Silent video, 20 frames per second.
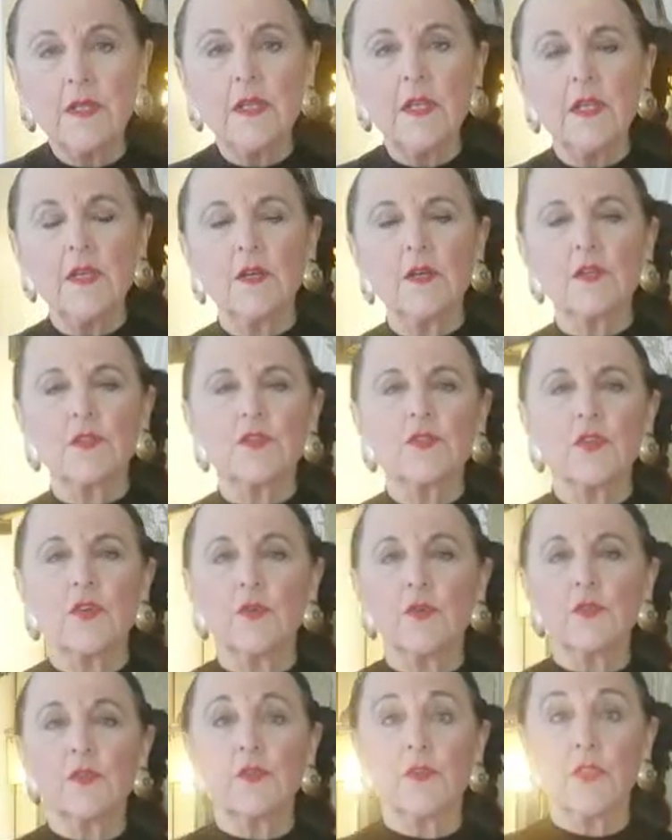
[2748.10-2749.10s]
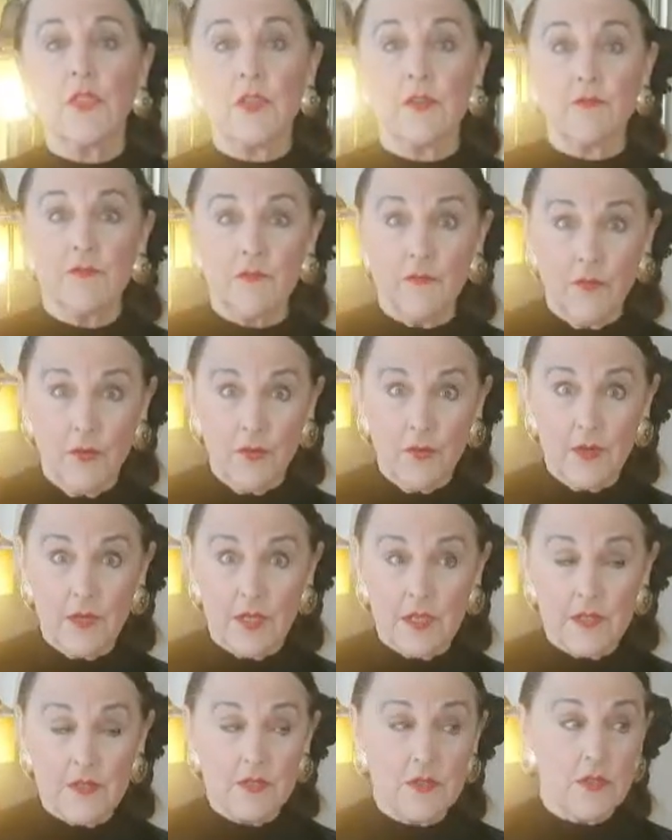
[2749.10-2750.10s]
years older than
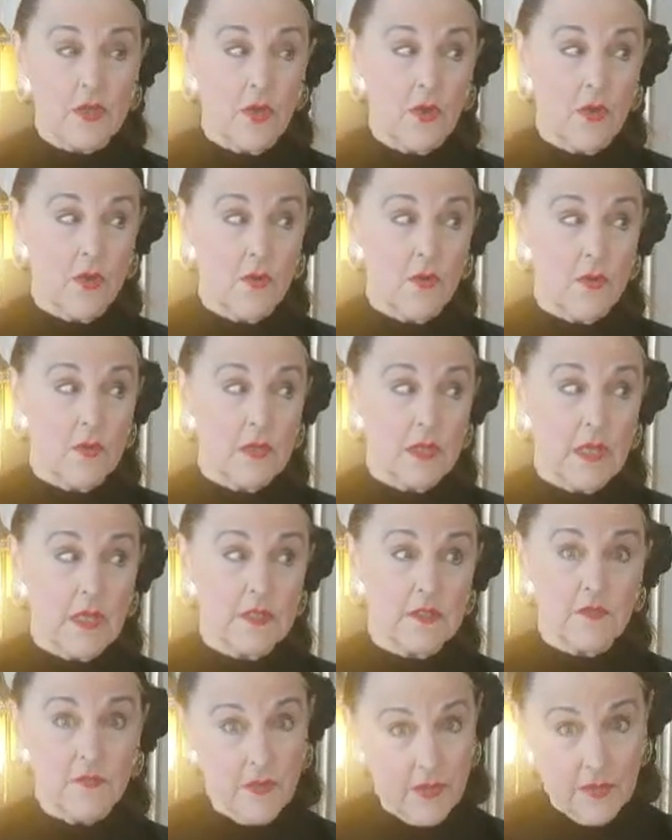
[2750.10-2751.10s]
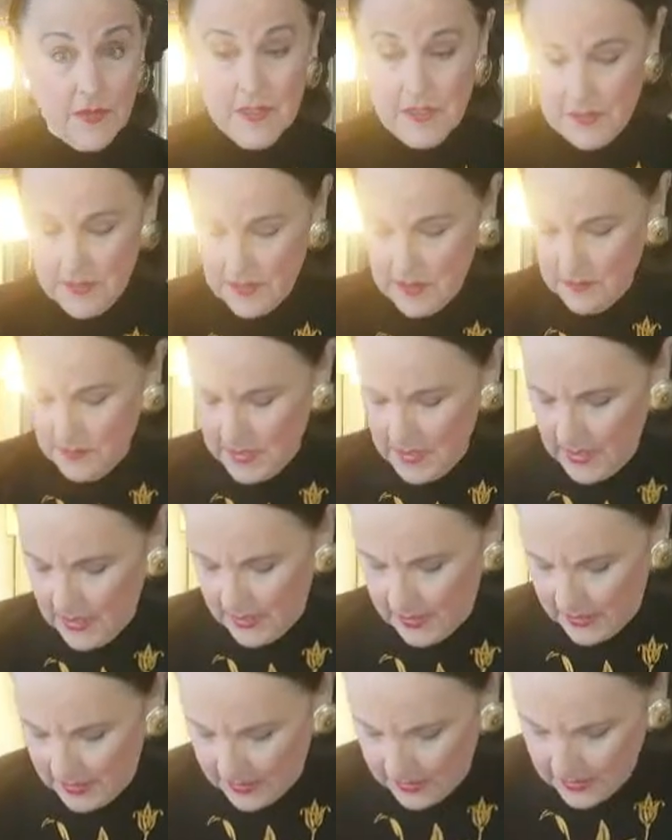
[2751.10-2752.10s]
40, so it's very
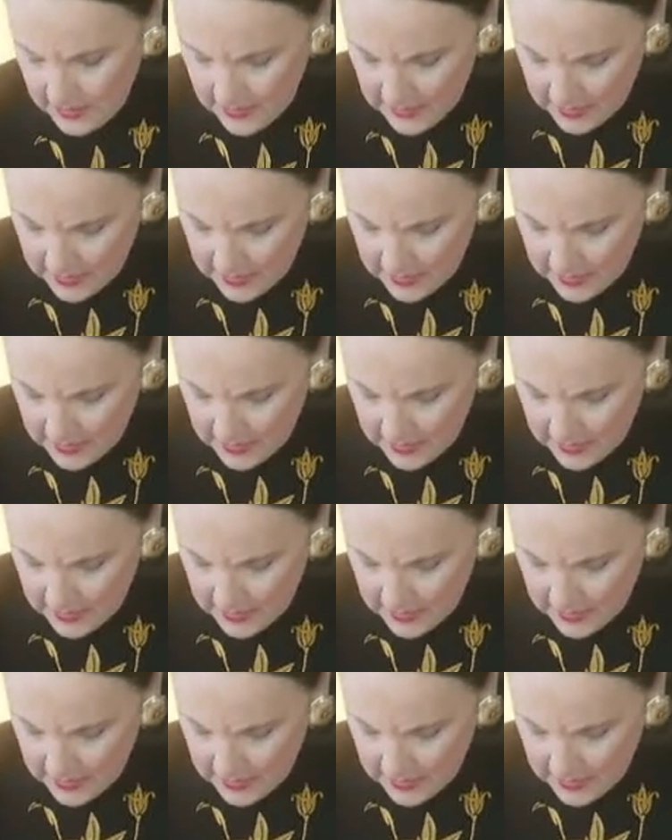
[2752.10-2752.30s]
intimidating